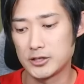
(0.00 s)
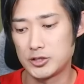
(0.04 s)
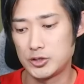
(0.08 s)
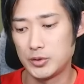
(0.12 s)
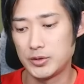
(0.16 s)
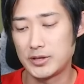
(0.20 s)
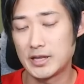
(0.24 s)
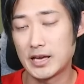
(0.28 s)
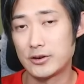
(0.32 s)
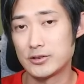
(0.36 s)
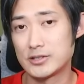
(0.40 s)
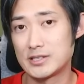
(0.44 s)
in
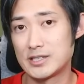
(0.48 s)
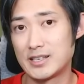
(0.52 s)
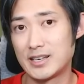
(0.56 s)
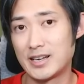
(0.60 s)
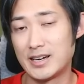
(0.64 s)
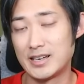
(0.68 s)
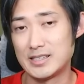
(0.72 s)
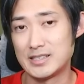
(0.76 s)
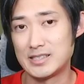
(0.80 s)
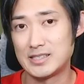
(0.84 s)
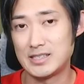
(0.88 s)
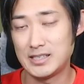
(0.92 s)

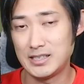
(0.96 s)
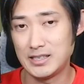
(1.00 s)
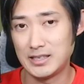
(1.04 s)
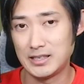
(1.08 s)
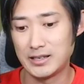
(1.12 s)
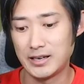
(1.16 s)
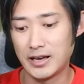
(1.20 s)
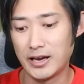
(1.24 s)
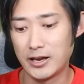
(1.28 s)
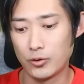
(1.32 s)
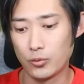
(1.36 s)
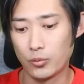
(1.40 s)

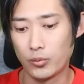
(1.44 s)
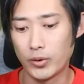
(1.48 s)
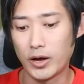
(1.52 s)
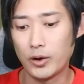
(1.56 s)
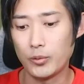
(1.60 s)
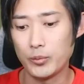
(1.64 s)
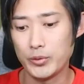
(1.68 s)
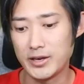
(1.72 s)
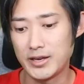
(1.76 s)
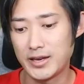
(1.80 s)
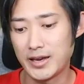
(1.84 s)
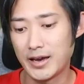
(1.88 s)
2019, and
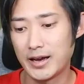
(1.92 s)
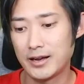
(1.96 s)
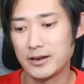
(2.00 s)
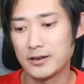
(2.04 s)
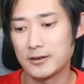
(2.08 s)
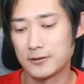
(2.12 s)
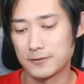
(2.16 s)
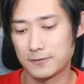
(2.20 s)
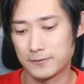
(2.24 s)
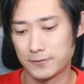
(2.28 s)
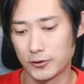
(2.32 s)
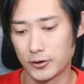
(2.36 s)
while we can
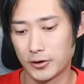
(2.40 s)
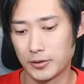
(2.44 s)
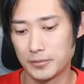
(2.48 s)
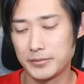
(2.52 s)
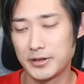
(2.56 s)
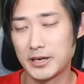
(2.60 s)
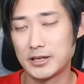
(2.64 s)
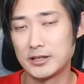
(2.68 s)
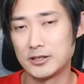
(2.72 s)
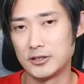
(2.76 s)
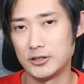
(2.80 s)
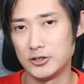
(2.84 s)
confirm
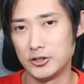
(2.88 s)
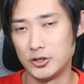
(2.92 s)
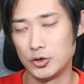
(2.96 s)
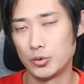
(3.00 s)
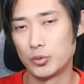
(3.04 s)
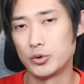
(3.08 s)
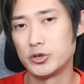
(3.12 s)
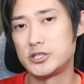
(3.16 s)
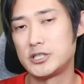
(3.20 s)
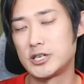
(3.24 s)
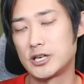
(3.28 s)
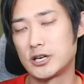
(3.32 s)
that the
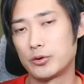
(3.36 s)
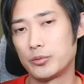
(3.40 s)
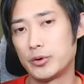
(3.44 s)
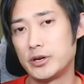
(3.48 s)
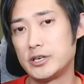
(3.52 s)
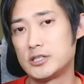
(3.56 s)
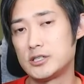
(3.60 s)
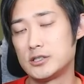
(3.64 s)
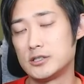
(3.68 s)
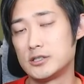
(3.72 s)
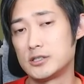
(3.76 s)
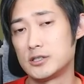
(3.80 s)
newer
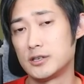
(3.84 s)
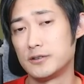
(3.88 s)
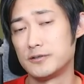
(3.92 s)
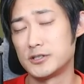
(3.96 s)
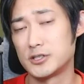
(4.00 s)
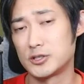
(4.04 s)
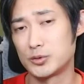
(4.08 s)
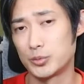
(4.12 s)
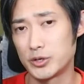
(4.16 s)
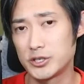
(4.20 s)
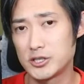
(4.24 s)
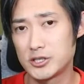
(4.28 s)
generations of
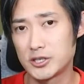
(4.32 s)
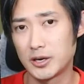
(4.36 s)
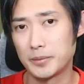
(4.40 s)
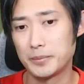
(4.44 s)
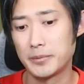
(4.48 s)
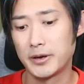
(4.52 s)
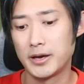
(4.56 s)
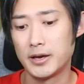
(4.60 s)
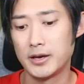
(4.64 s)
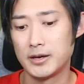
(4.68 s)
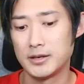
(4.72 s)
Switch Up